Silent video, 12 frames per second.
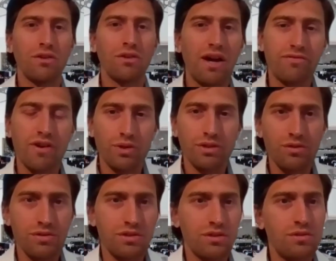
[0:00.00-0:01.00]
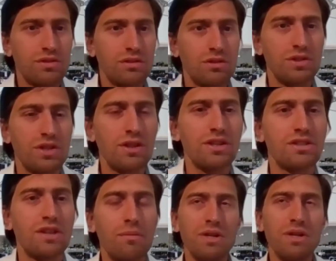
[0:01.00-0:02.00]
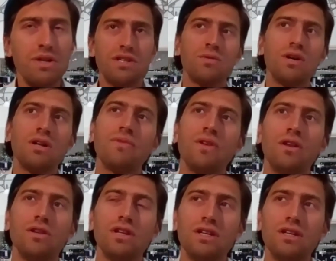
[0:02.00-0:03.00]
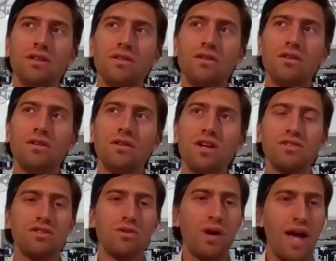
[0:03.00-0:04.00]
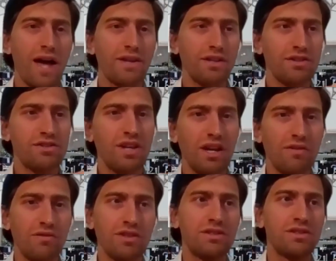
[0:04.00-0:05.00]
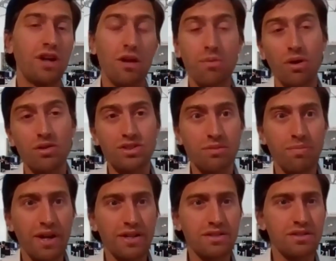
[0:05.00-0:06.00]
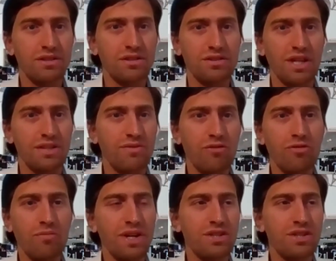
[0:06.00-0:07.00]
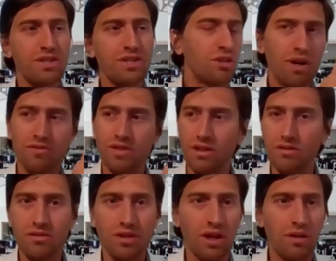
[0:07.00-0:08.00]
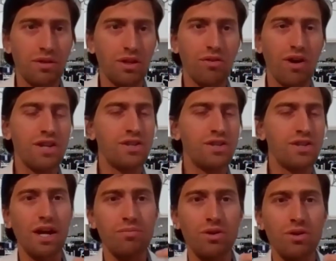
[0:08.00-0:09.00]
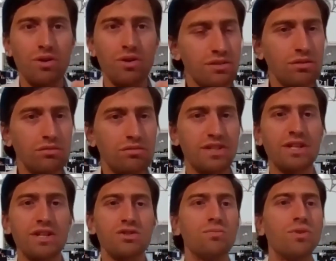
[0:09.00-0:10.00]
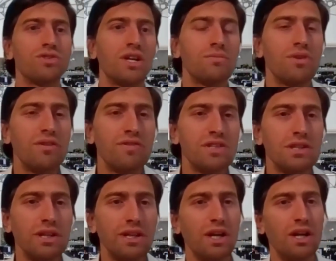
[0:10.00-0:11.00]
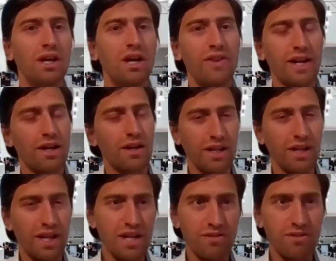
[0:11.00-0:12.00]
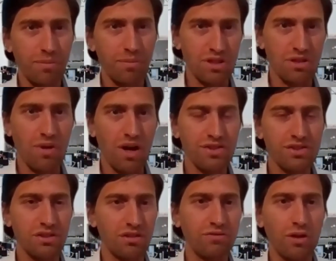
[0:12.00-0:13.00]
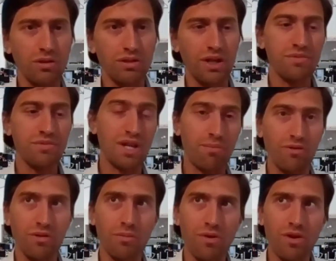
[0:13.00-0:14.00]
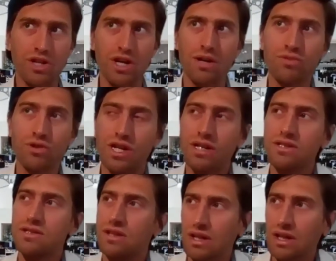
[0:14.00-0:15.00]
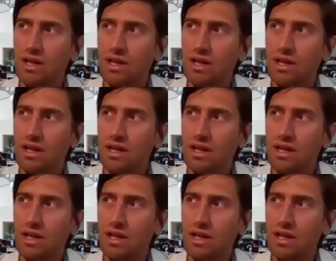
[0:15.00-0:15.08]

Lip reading: on that for everyone who's in this meeting as well, the masters are quite handy to save as typology-based sets of information. So you might have done your aged care project or residential project previously, and that kind of gets saved up into the master folder, separate from the projects.